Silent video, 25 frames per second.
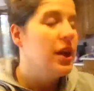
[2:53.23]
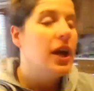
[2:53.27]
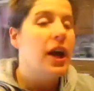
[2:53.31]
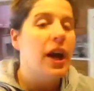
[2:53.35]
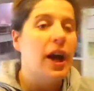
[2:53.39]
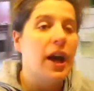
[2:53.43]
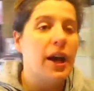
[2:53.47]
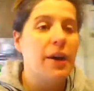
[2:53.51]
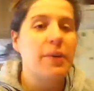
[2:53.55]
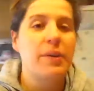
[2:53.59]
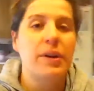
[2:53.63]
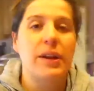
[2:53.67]

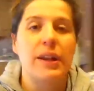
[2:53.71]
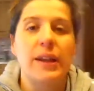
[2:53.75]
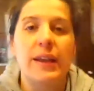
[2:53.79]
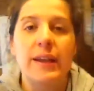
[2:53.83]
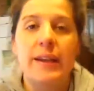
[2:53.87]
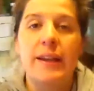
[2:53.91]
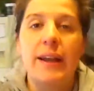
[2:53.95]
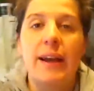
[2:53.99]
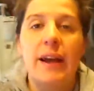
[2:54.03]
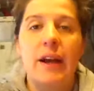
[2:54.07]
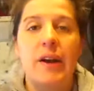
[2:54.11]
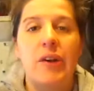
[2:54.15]
I want to lay
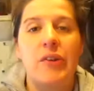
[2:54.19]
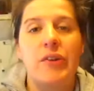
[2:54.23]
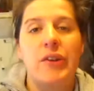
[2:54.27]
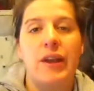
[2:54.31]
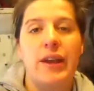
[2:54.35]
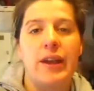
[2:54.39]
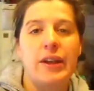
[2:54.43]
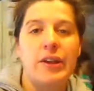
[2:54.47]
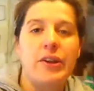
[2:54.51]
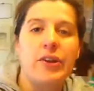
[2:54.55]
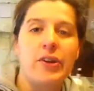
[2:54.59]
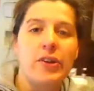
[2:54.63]
down
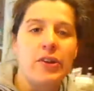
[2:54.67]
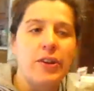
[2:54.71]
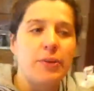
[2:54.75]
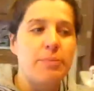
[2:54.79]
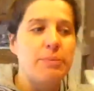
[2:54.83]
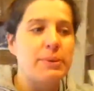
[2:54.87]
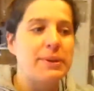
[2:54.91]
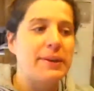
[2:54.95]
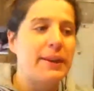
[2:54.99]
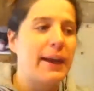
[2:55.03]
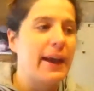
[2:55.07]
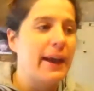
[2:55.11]
and curl up
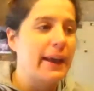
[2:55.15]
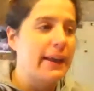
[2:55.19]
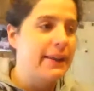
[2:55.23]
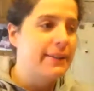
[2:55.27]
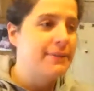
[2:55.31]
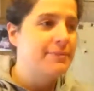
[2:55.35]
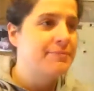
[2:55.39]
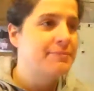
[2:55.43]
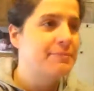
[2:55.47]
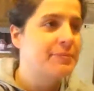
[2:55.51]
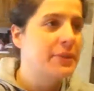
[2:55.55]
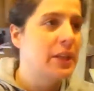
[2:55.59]
and die.
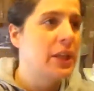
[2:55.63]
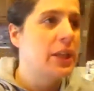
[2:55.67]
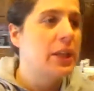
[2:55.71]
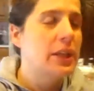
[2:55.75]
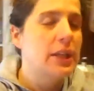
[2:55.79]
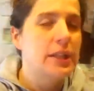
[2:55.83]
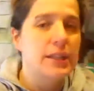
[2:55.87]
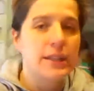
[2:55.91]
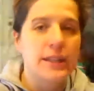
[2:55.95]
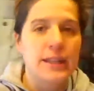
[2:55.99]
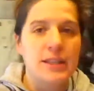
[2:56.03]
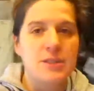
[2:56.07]

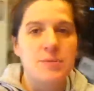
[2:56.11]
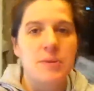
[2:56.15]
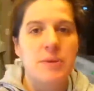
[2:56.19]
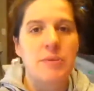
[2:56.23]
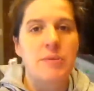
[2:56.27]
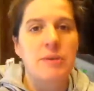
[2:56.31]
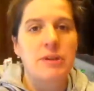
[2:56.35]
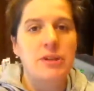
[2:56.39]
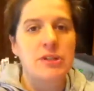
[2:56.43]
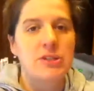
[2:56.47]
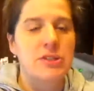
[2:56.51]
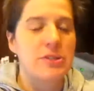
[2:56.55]
That's what I
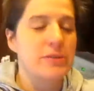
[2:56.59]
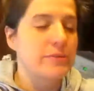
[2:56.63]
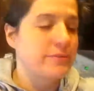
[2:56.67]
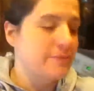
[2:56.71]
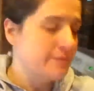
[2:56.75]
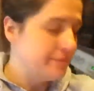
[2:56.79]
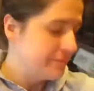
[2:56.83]
want to do.